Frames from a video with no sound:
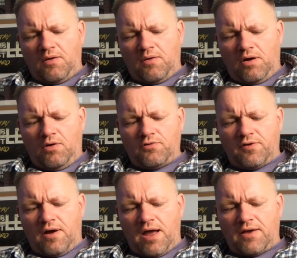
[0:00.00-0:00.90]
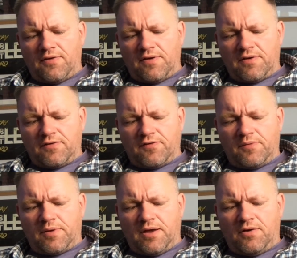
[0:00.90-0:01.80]
hold tight because I've got
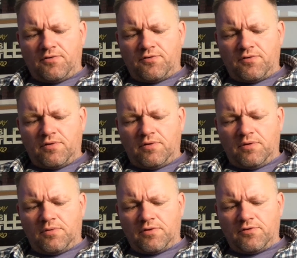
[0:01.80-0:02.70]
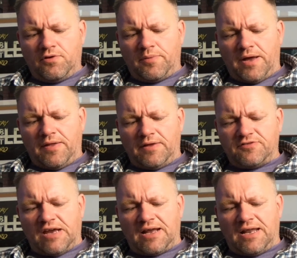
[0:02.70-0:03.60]
something else I want to talk about that.
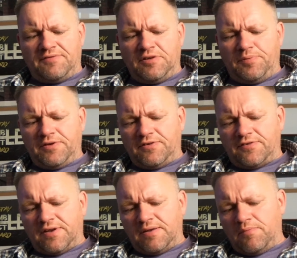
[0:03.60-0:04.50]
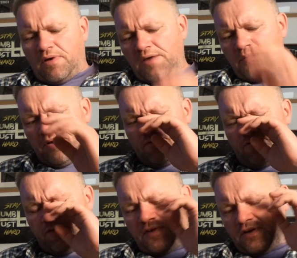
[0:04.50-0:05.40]
Jack Lavender Pigeon said, in my opinion,
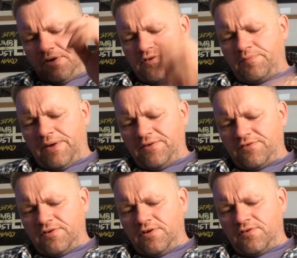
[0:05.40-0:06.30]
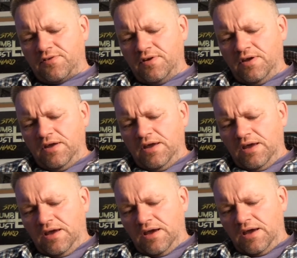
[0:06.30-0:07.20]
50 quid to pensioners
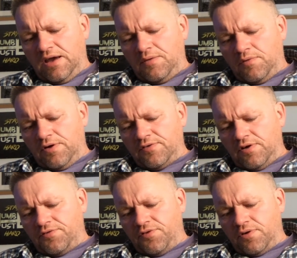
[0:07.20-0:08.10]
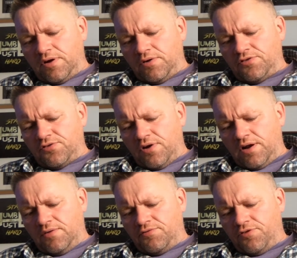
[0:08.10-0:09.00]
and what is not for you could always try
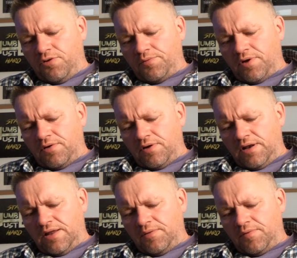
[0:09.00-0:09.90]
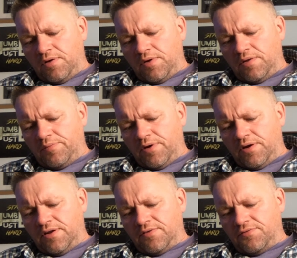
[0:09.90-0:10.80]
and inform the owner and let them know where the
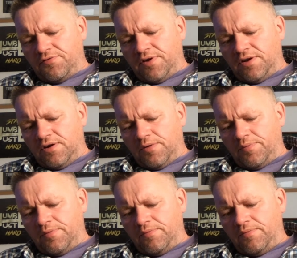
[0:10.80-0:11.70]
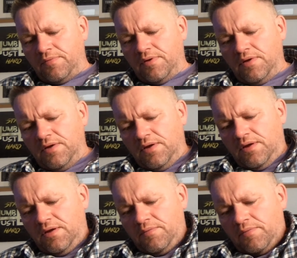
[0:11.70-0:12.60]
bird is and feed it up, and
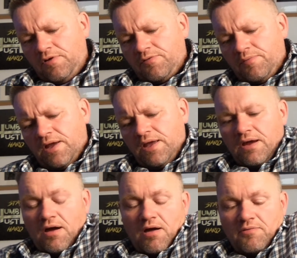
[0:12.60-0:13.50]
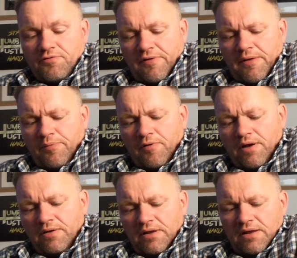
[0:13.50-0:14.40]
most make it home. Fair
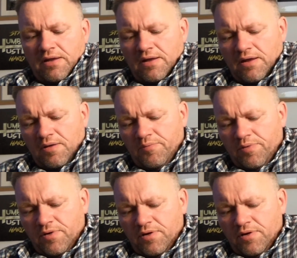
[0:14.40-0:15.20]
point, but